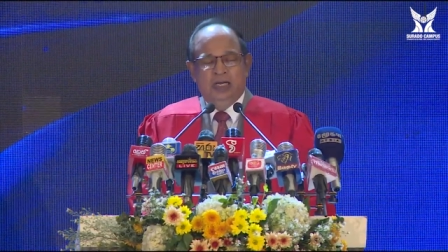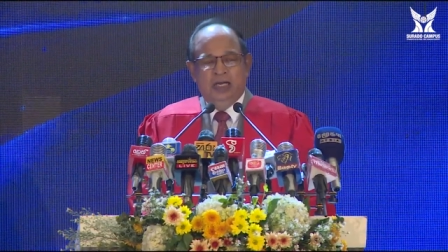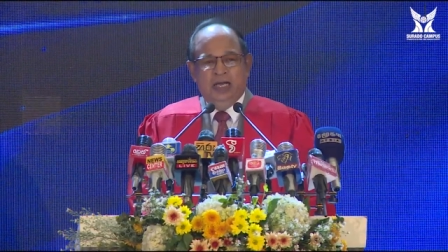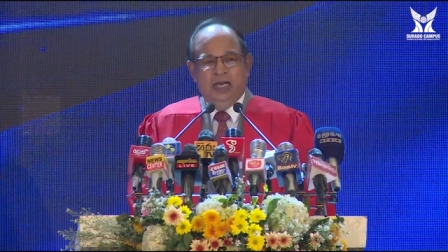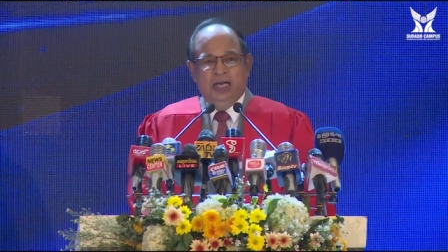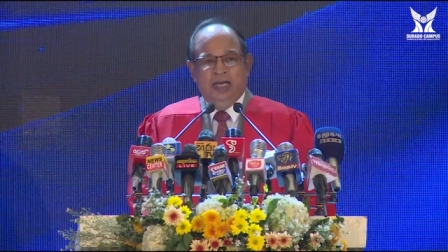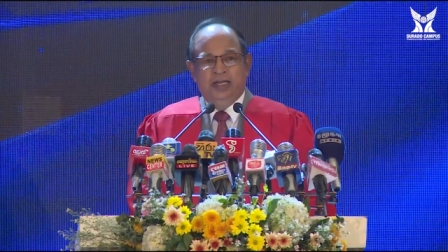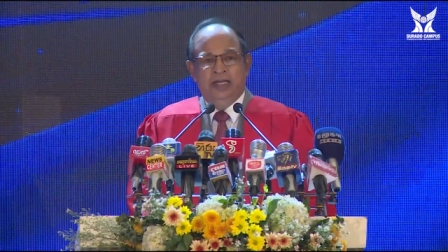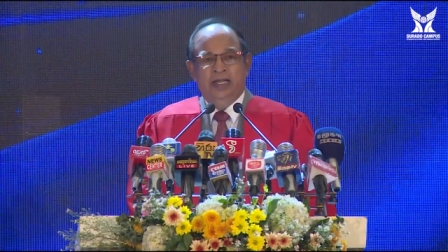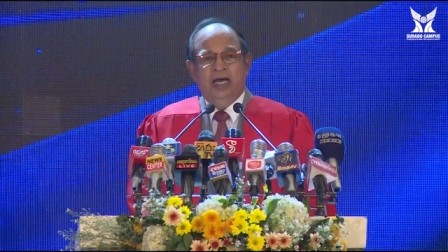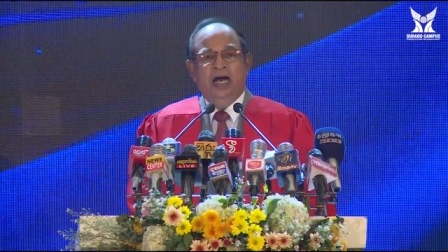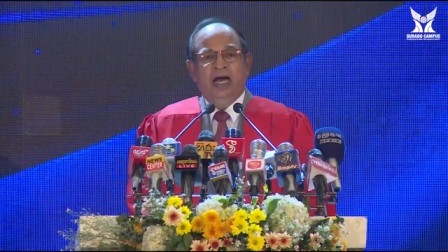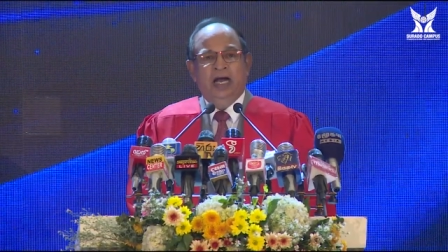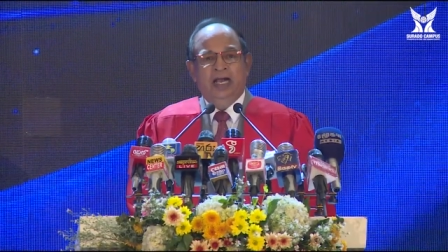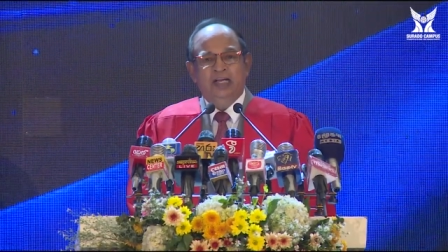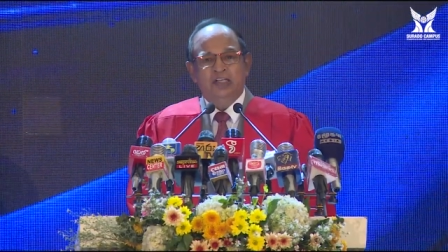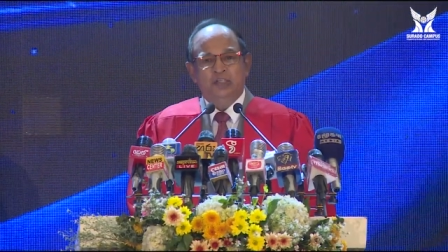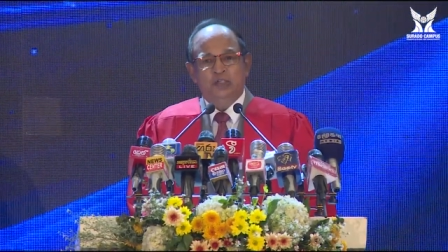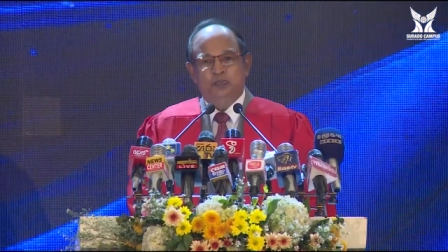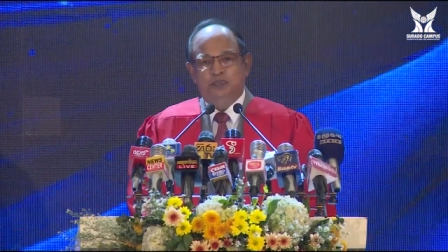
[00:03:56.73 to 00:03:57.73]
and
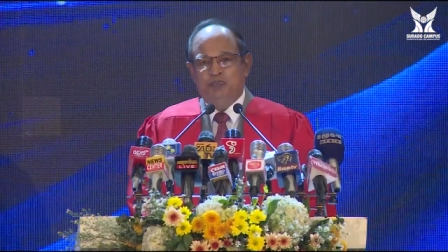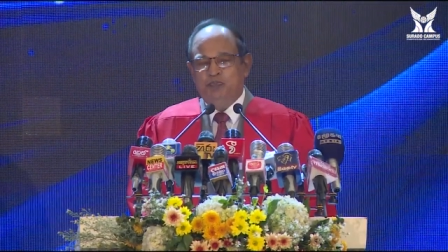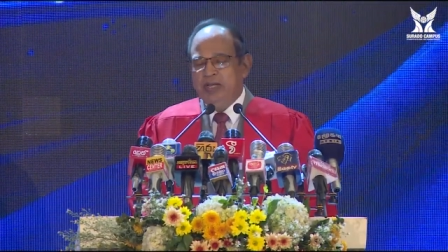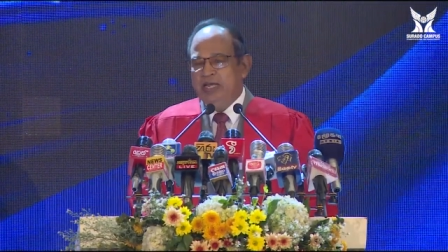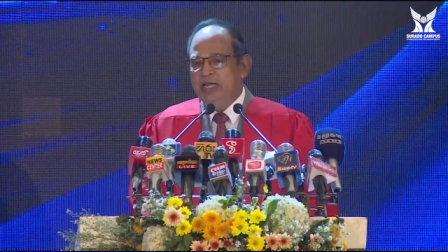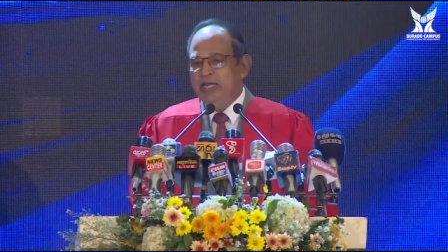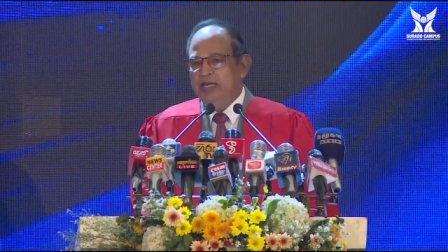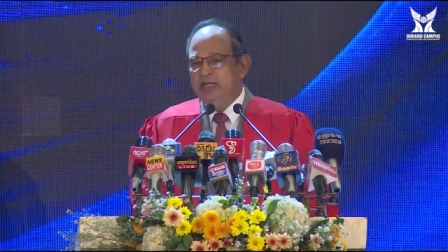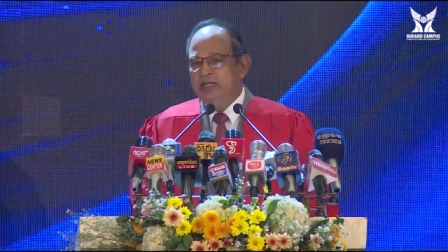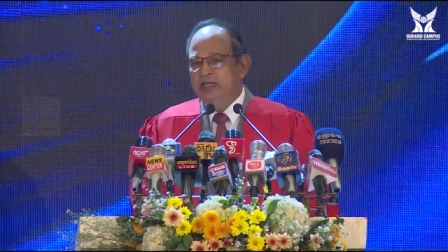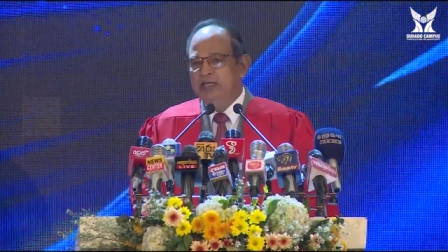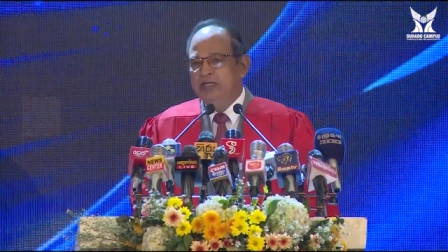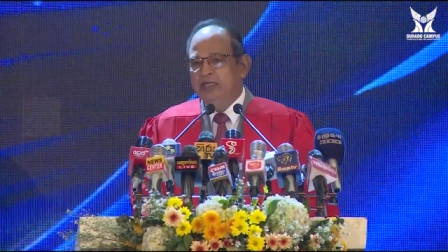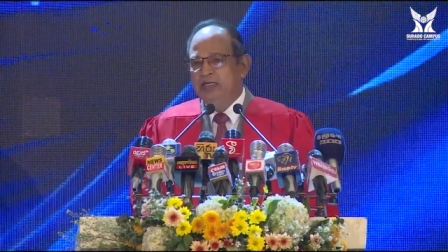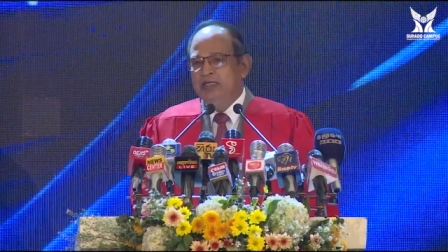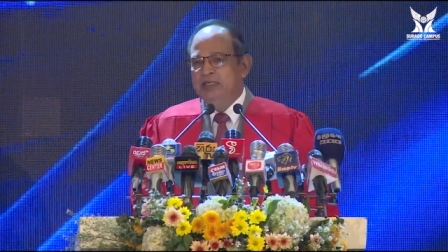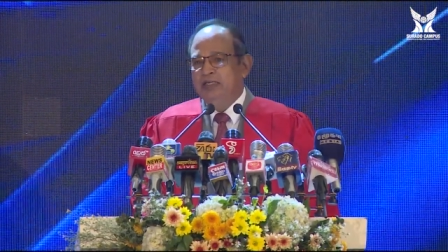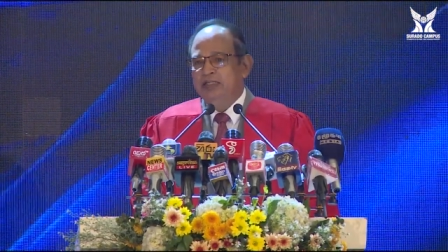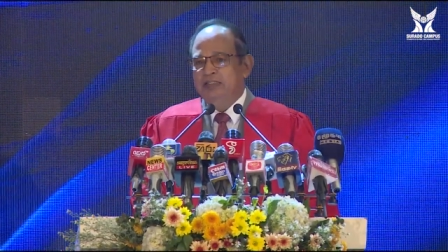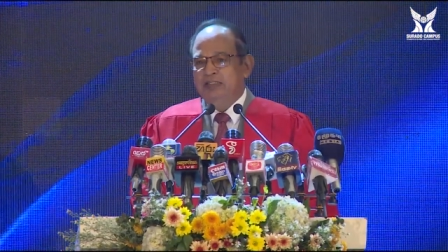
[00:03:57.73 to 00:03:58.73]
highest paid
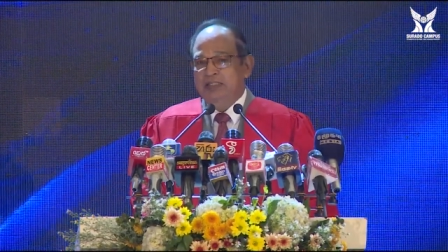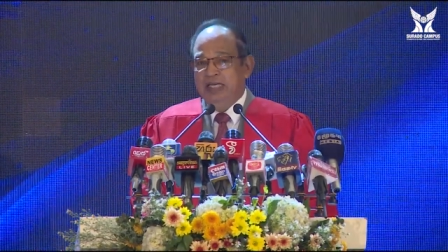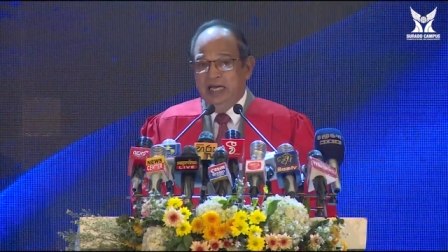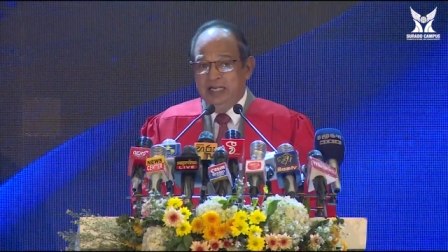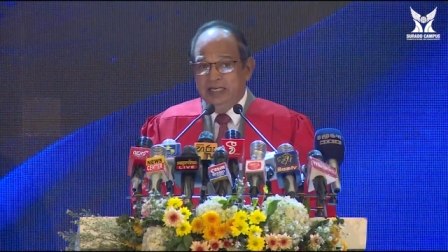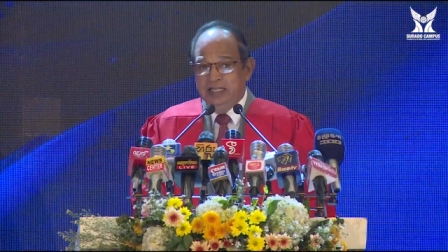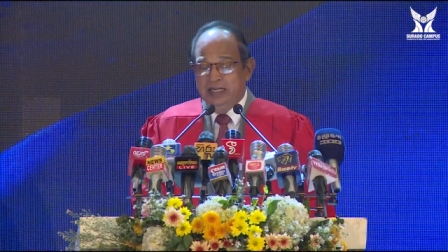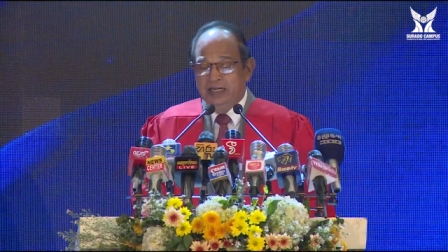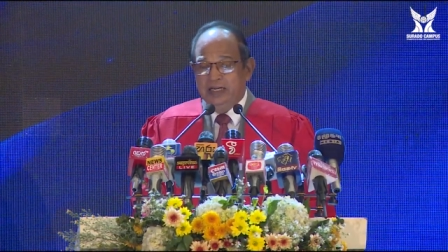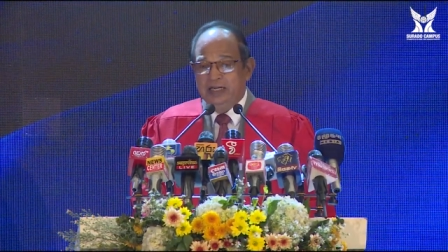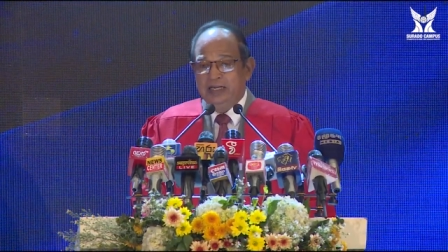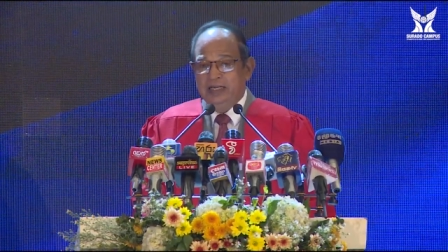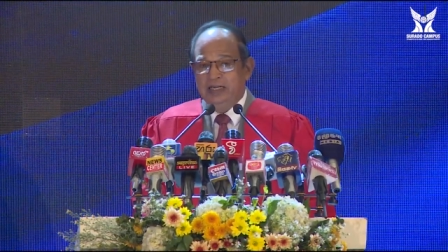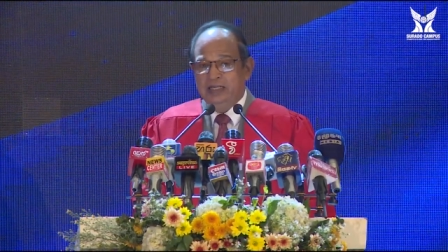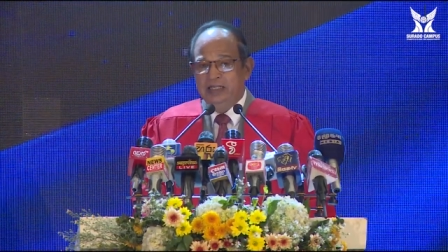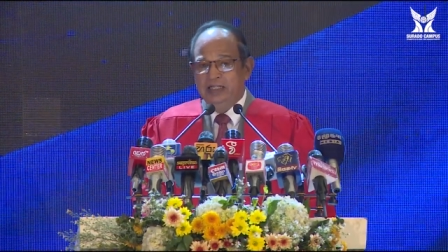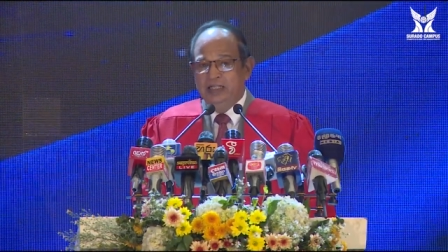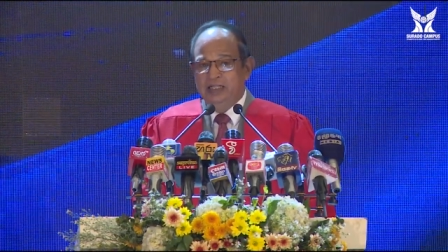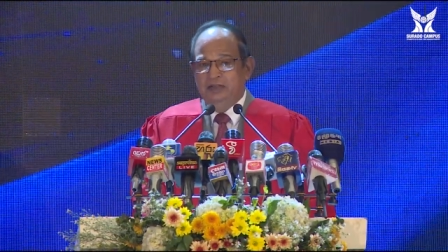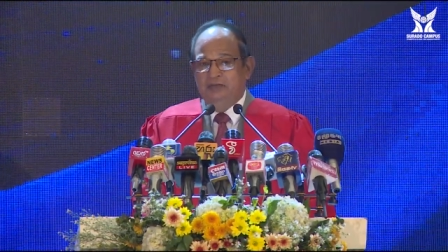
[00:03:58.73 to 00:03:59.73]
salary
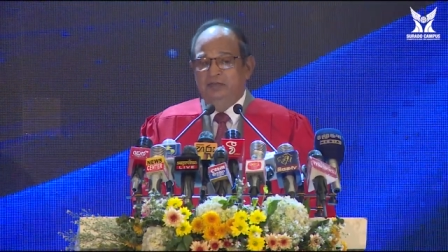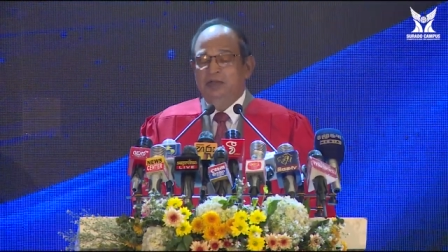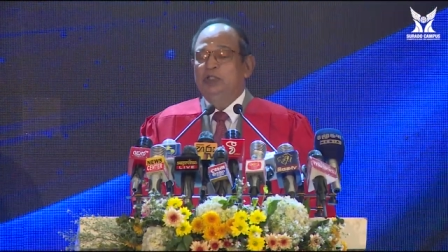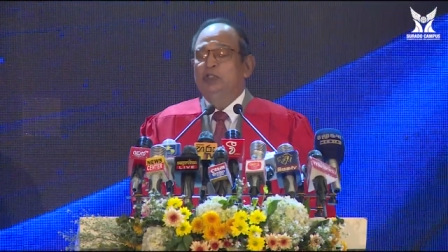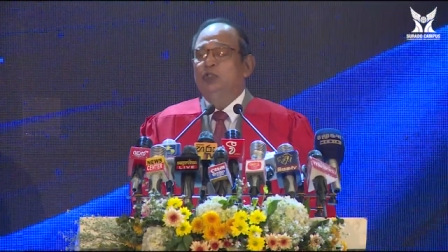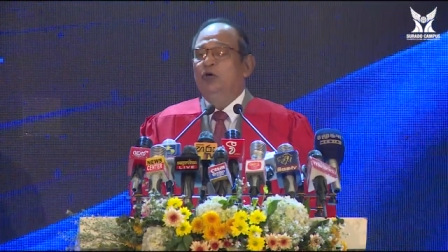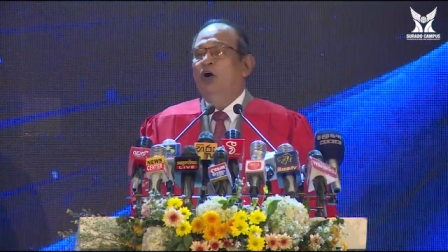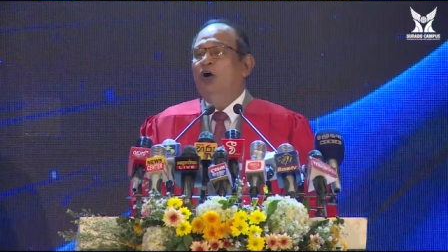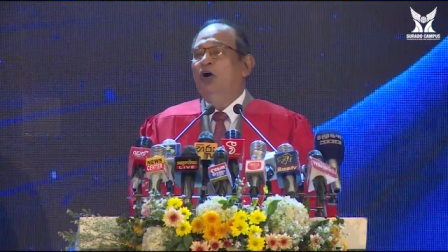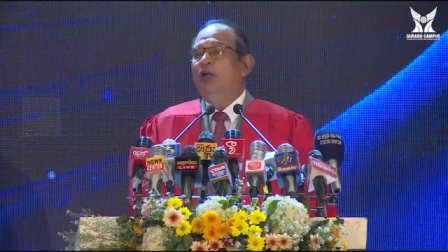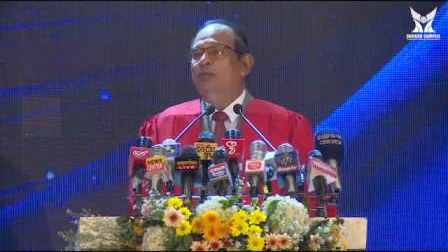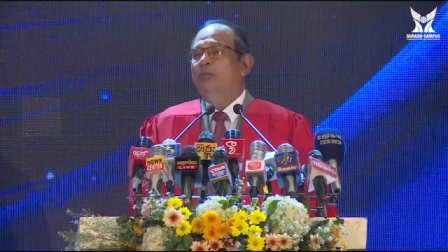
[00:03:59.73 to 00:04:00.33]
with all